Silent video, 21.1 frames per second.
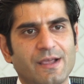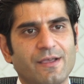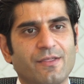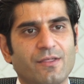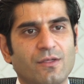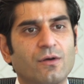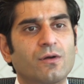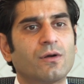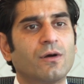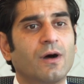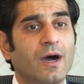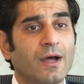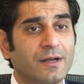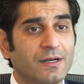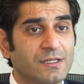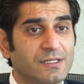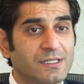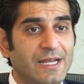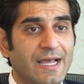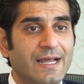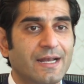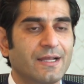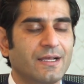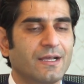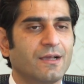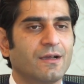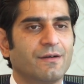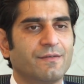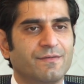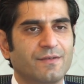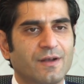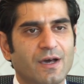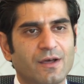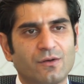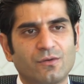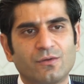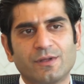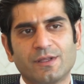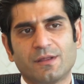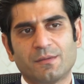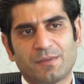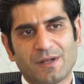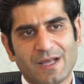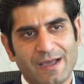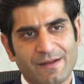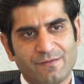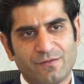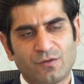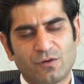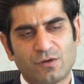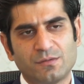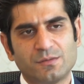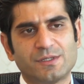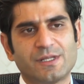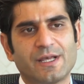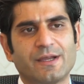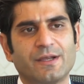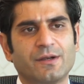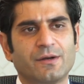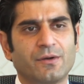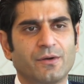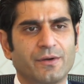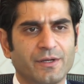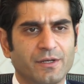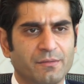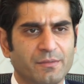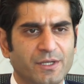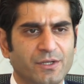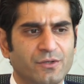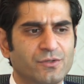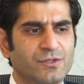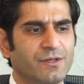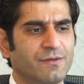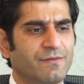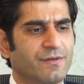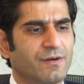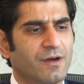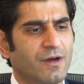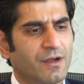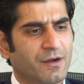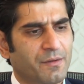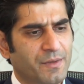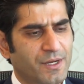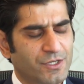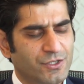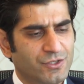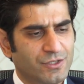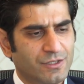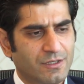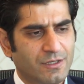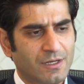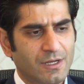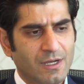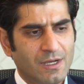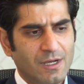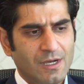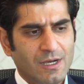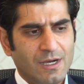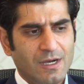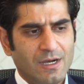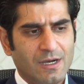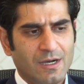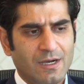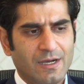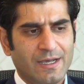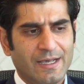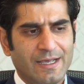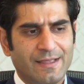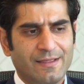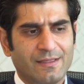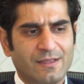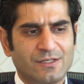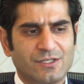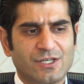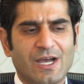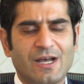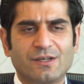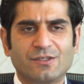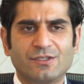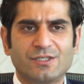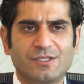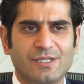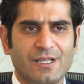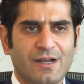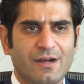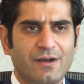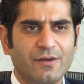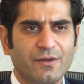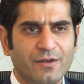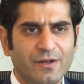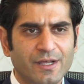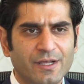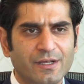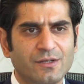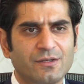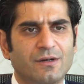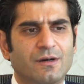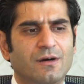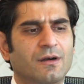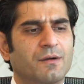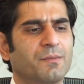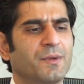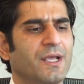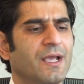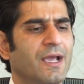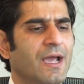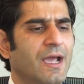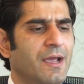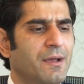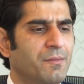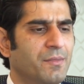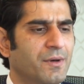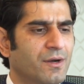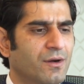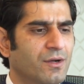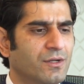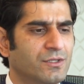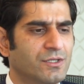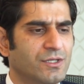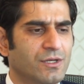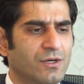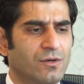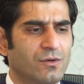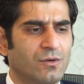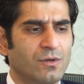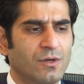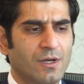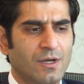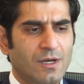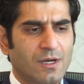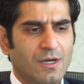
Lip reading: a thorough understanding of not only the platforms that you're going to be using for automation and the challenges that are unique to RPA, but also